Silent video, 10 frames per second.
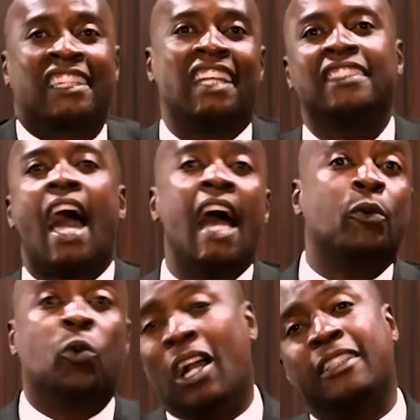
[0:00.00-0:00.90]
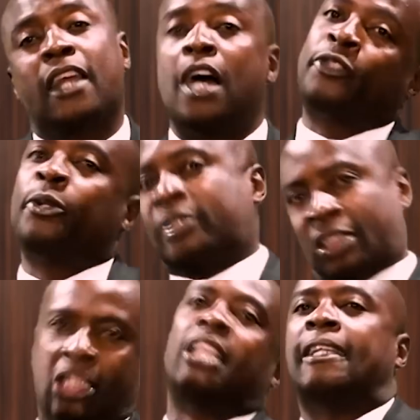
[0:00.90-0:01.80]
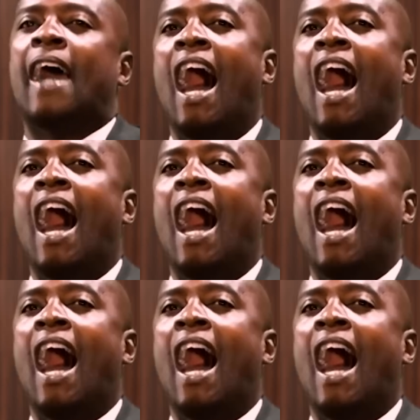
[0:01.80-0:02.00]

goes, I want to see.